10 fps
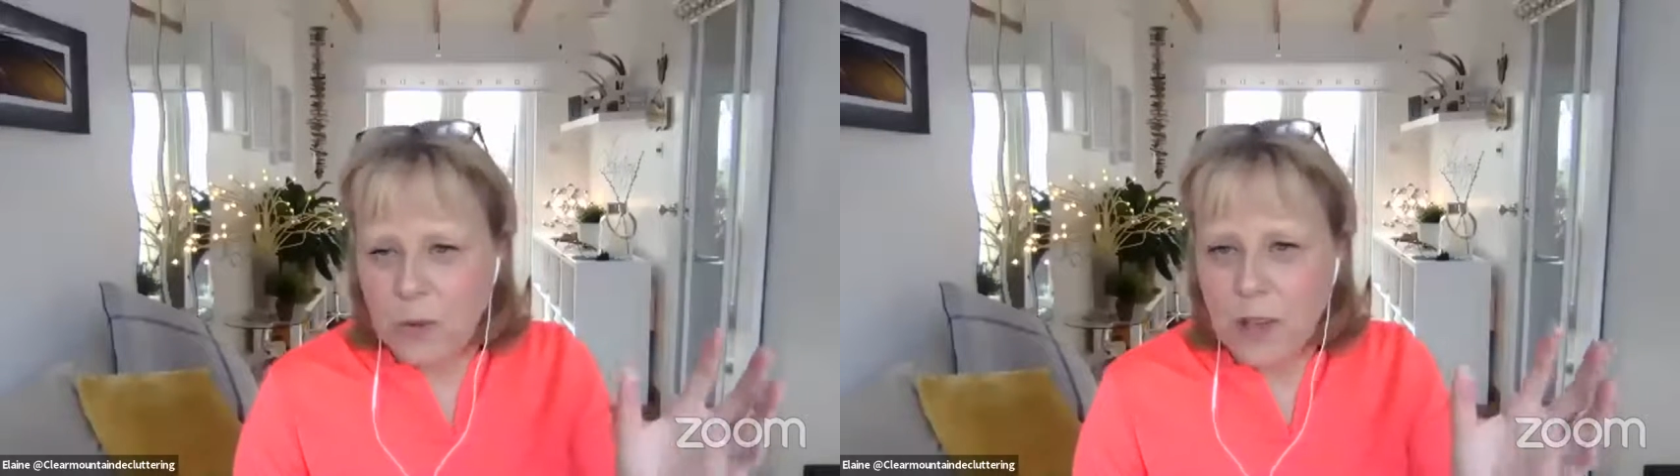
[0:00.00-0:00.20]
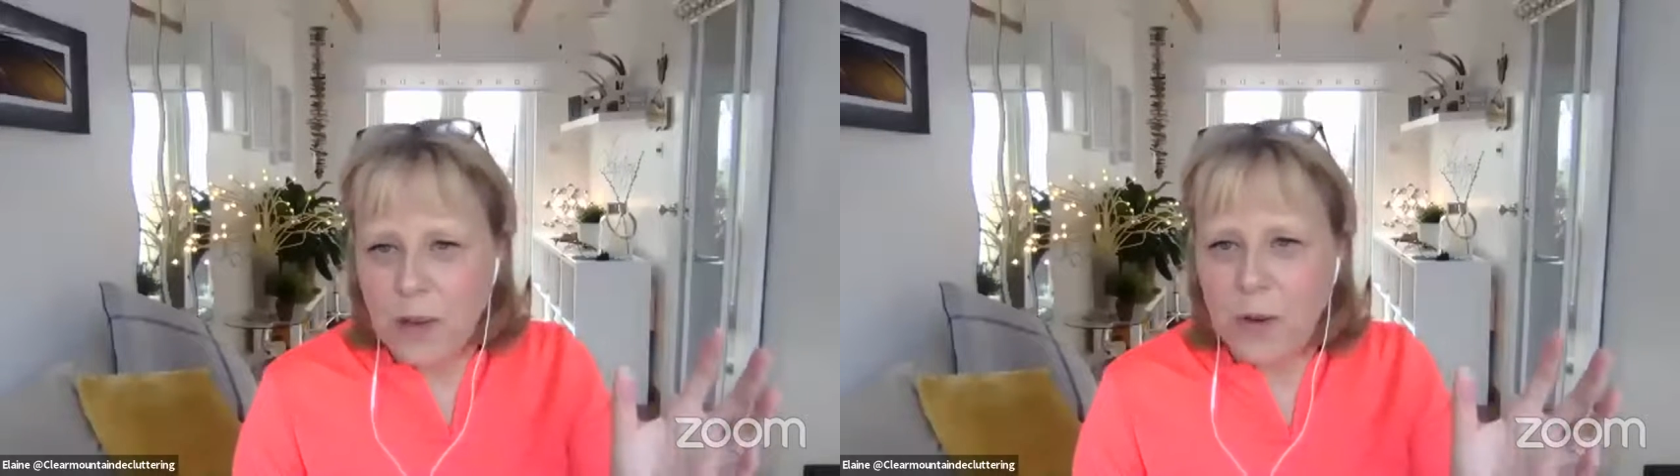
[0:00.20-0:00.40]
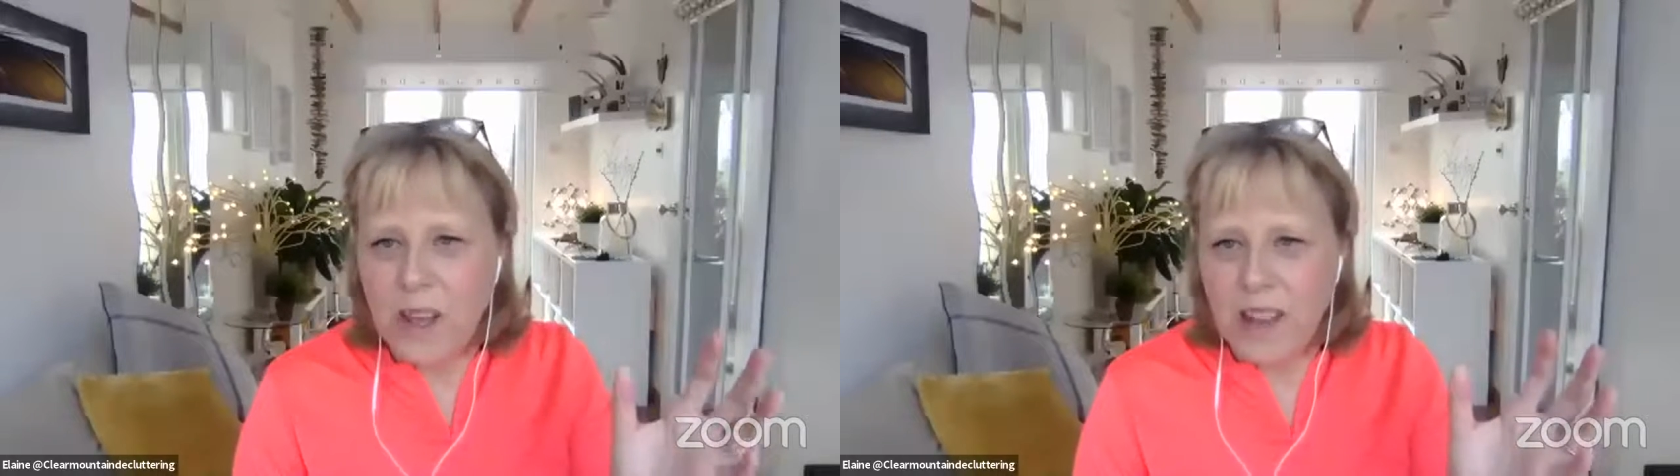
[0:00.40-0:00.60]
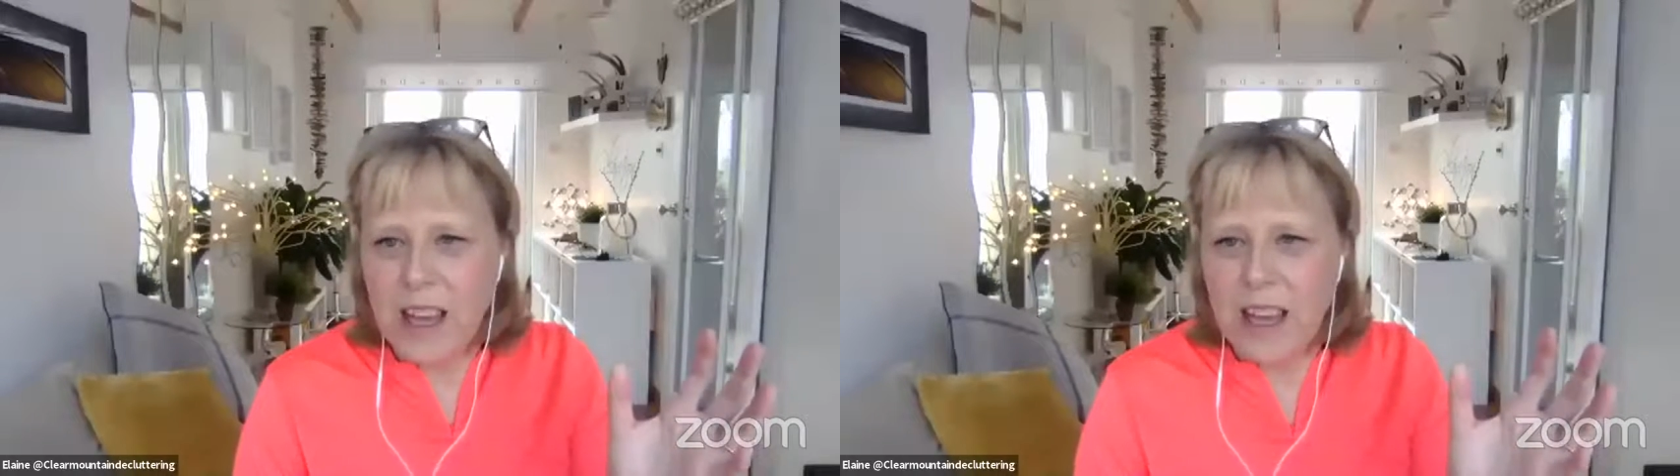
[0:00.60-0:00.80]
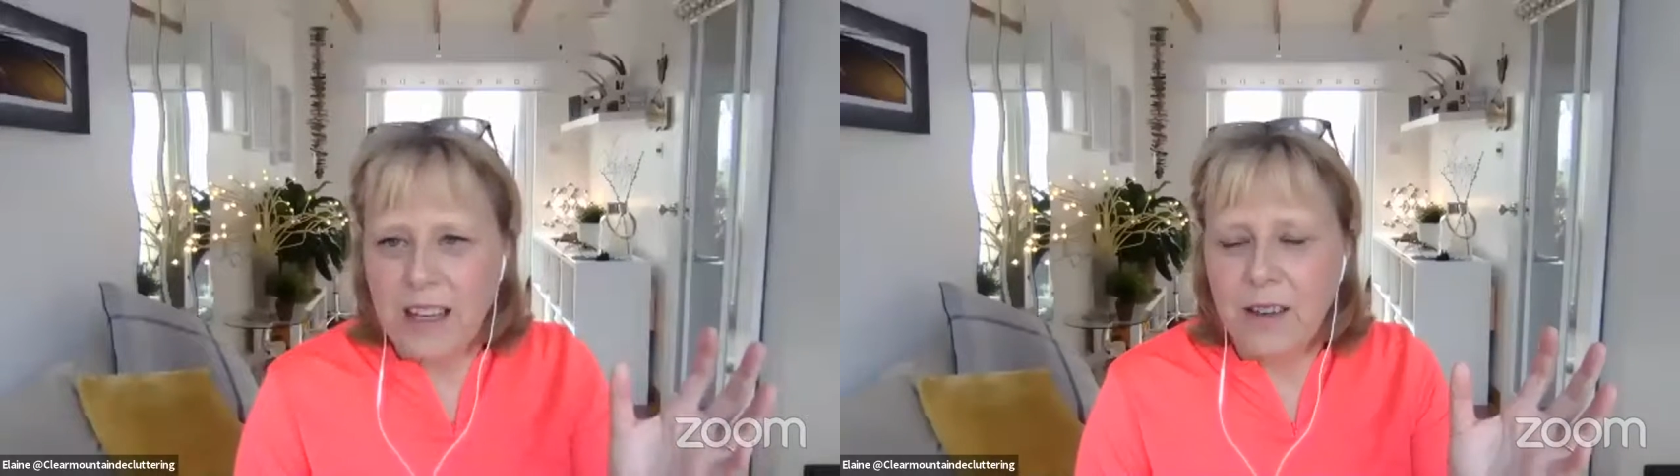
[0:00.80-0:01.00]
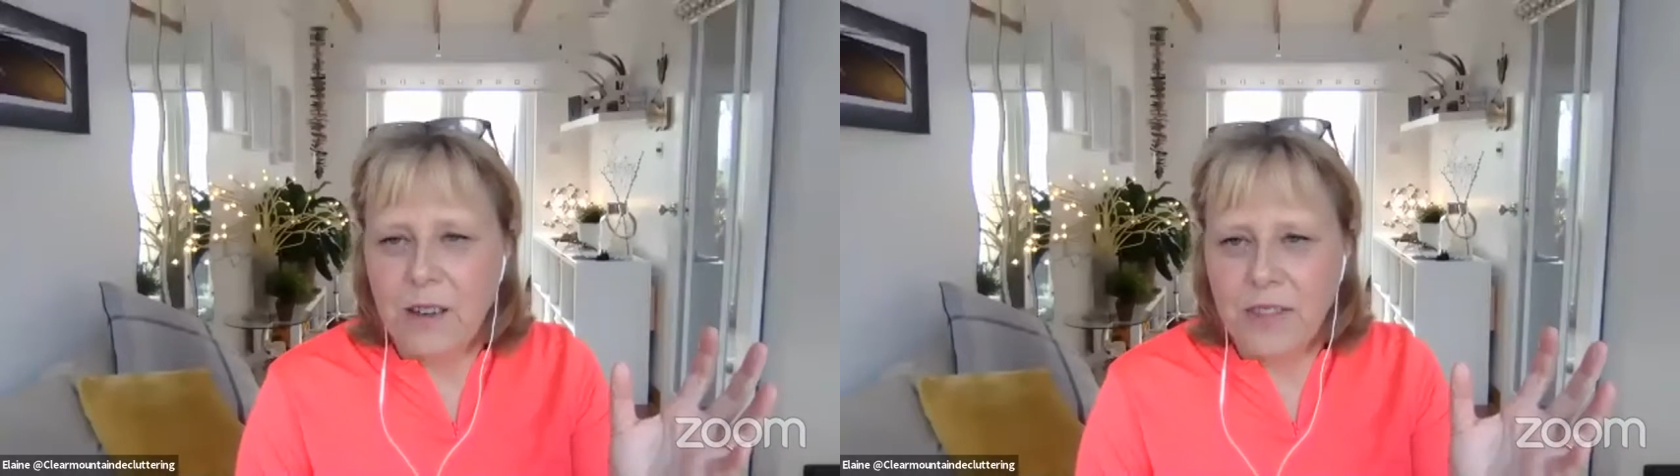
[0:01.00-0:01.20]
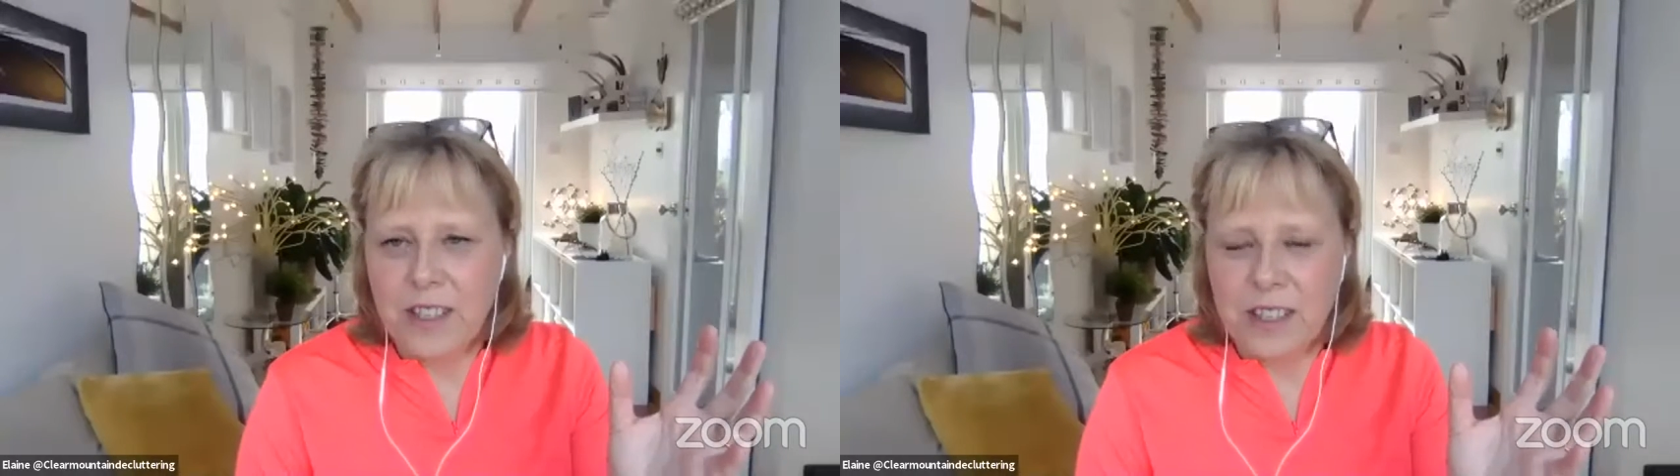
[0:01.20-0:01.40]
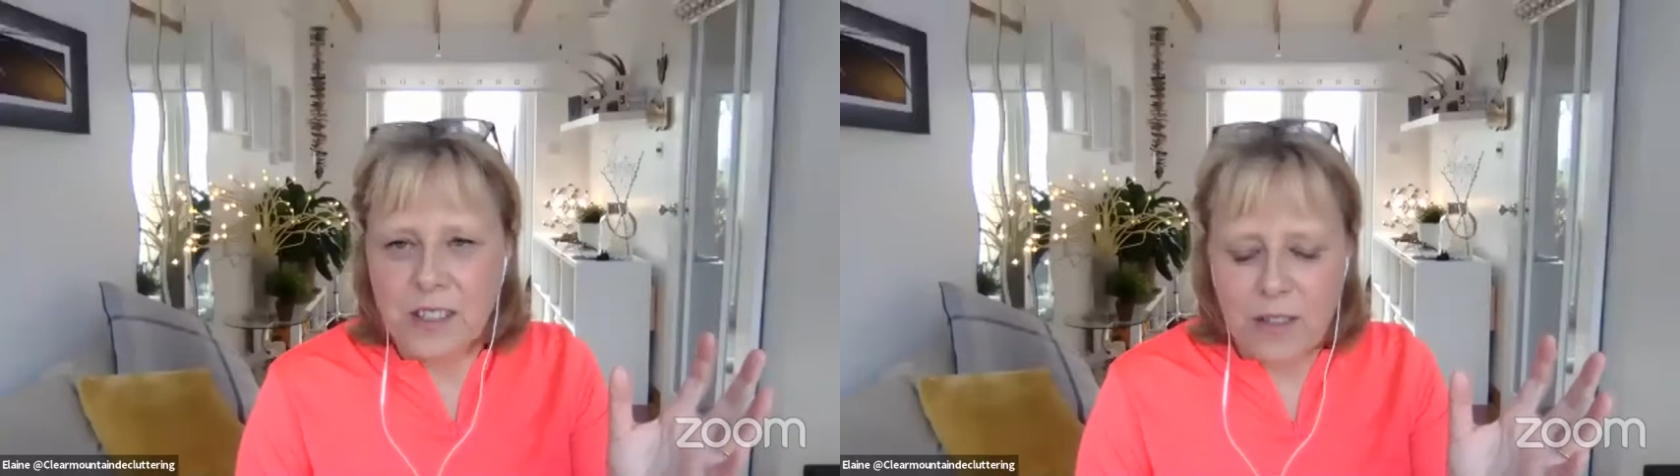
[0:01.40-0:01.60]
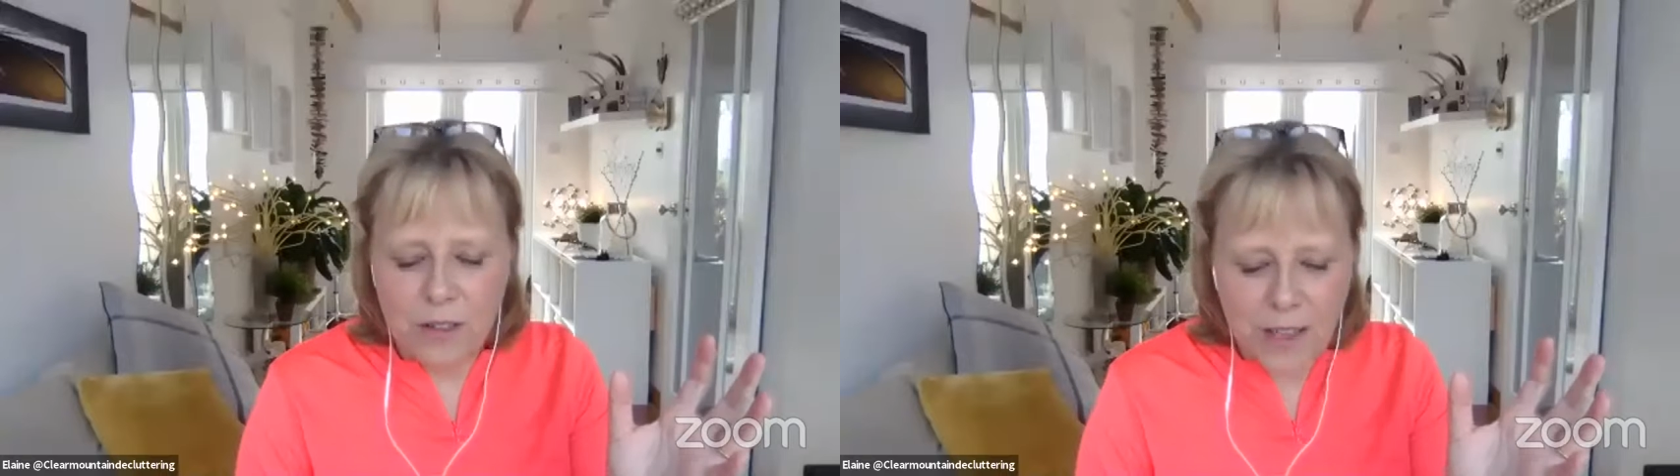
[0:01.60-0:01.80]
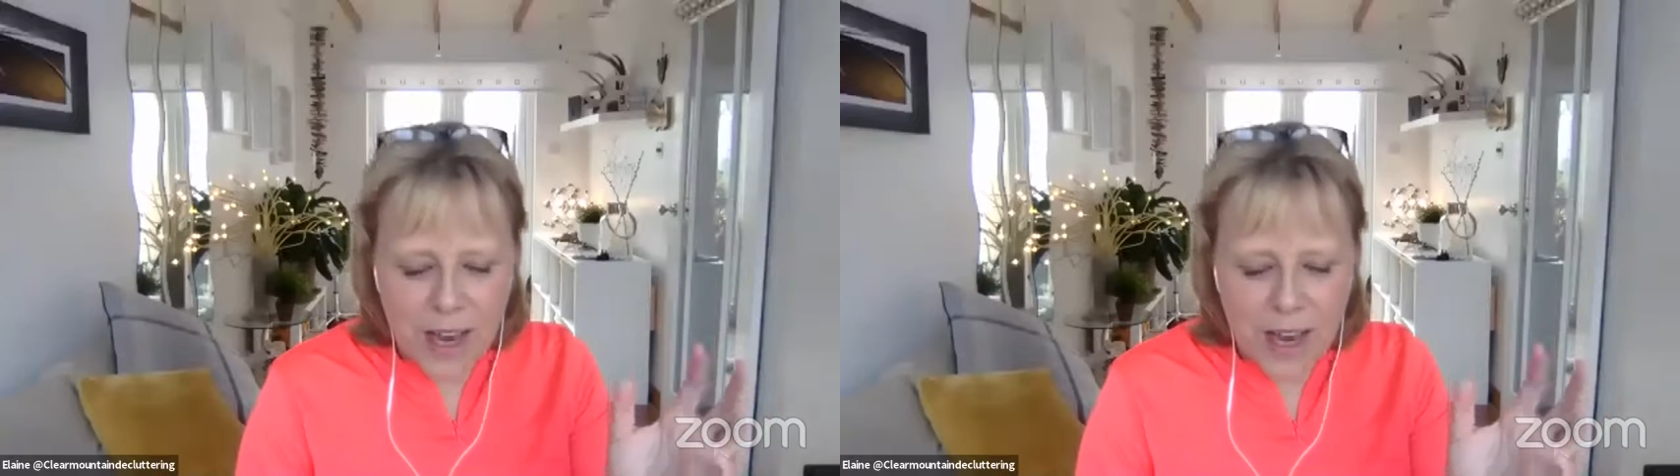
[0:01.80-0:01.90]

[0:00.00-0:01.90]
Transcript: we know that obviously is good.